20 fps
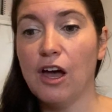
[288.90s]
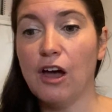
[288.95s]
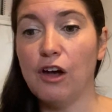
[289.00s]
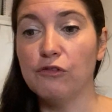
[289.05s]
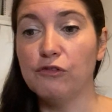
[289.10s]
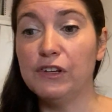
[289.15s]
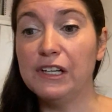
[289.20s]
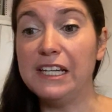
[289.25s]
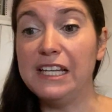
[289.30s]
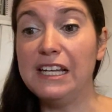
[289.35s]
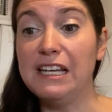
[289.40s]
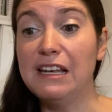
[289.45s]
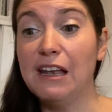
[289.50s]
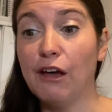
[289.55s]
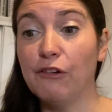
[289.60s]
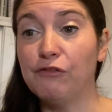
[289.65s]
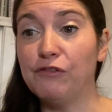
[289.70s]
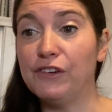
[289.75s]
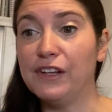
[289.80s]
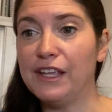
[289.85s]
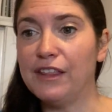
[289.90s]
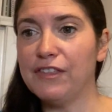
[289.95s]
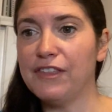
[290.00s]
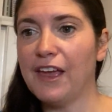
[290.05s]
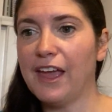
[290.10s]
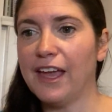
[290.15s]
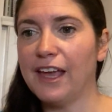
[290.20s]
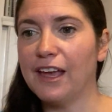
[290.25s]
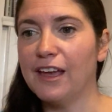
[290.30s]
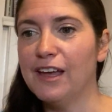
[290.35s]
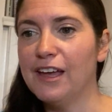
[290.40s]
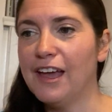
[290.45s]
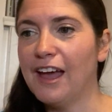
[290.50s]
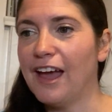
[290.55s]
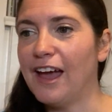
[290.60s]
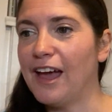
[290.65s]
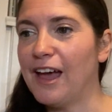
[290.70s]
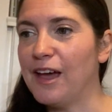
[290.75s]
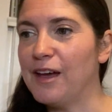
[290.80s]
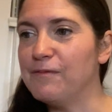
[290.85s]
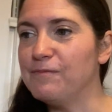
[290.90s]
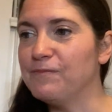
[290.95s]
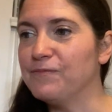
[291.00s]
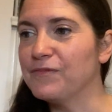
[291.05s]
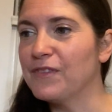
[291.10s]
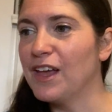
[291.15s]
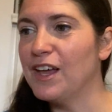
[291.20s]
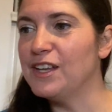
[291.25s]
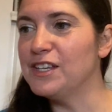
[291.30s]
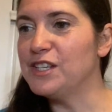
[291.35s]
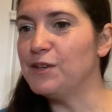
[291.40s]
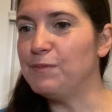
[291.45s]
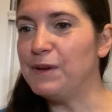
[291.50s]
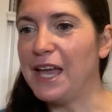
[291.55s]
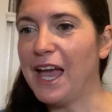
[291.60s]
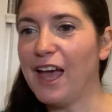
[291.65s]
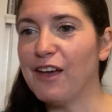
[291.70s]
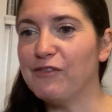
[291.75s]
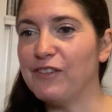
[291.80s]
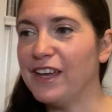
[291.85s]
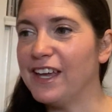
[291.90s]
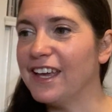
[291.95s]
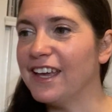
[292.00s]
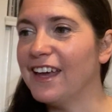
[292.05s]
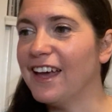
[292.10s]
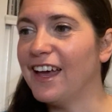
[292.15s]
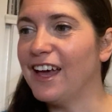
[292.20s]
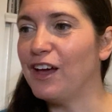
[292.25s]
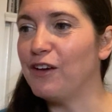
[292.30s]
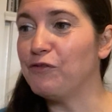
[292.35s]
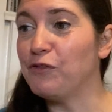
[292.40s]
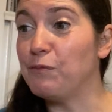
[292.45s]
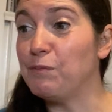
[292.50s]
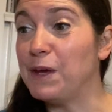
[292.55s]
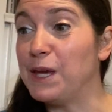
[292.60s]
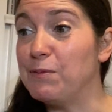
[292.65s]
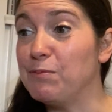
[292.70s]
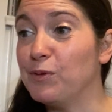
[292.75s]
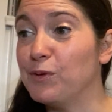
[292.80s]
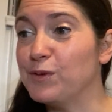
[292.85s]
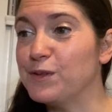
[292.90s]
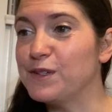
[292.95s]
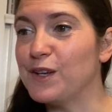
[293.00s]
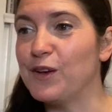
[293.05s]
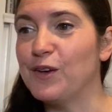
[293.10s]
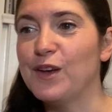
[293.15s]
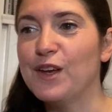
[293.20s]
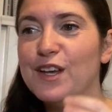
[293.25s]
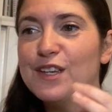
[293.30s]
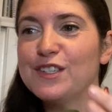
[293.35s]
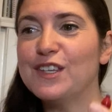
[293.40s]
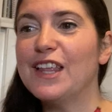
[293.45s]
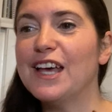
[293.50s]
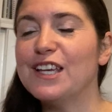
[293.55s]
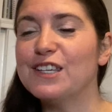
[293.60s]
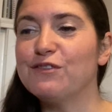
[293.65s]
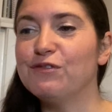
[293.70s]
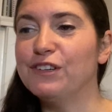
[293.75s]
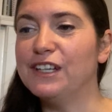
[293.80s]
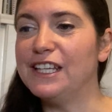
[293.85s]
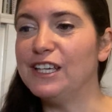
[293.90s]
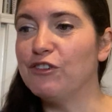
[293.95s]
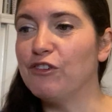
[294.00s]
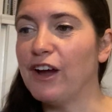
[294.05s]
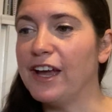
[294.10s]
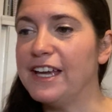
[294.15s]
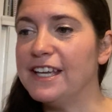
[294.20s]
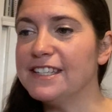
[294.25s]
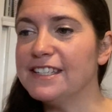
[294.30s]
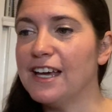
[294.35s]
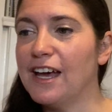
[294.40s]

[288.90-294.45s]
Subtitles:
a really lovely thing to be having for people. So that's really great.